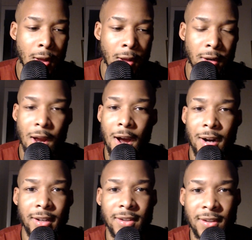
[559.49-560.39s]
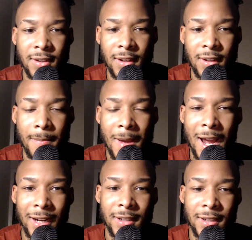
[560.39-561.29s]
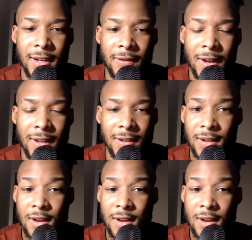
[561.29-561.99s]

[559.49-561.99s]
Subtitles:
non-existent in the back and defense,